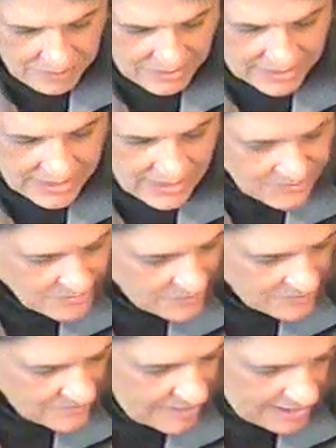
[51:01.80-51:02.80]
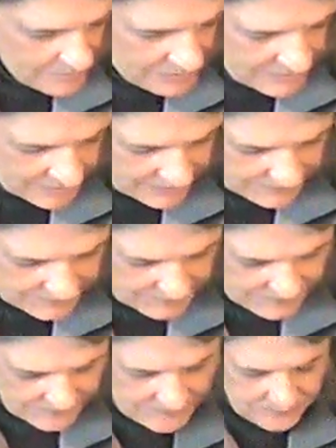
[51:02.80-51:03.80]
But guess what's happening?
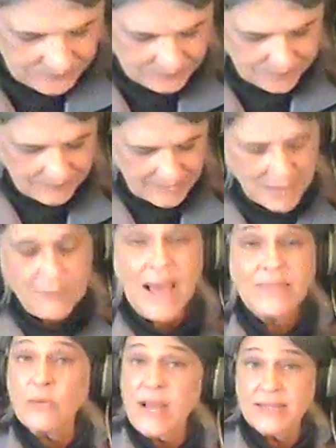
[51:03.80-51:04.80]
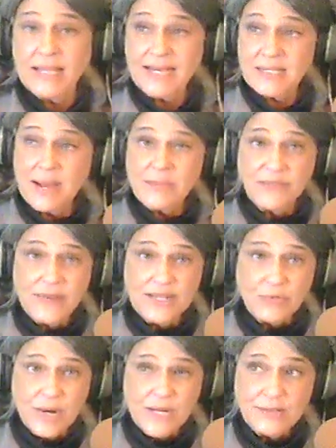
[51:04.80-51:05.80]
And by the way, the last time the
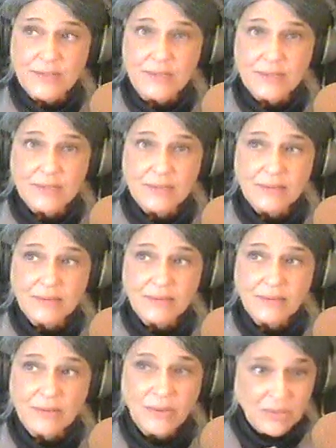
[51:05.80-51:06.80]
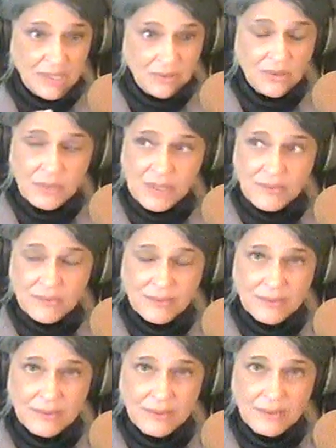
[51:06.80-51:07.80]
feds raised it, you know what year it was?
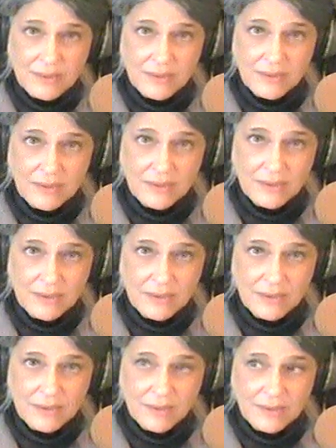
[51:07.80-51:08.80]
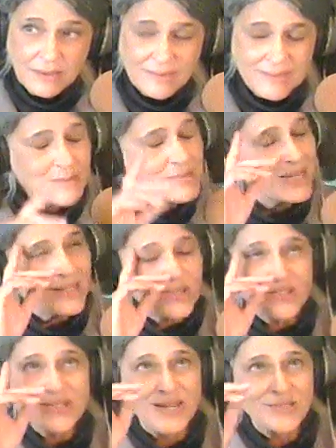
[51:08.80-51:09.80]
Seems like
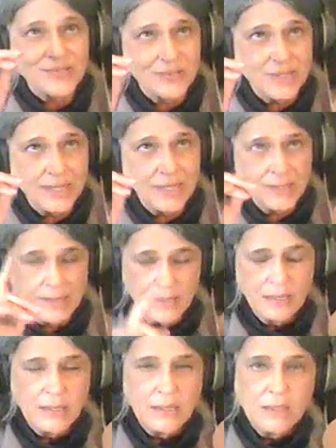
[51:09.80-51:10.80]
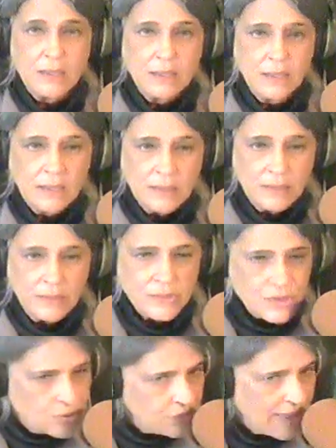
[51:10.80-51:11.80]
just yesterday. It
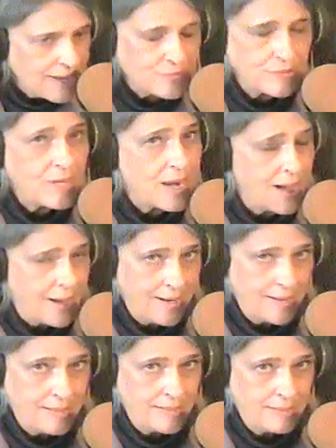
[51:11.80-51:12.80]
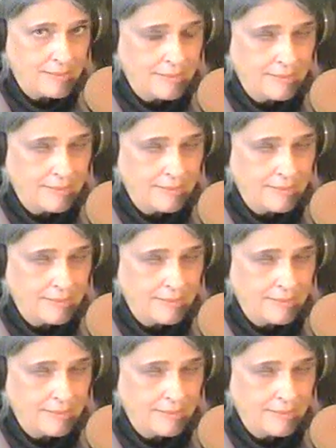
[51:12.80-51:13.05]
was 2009.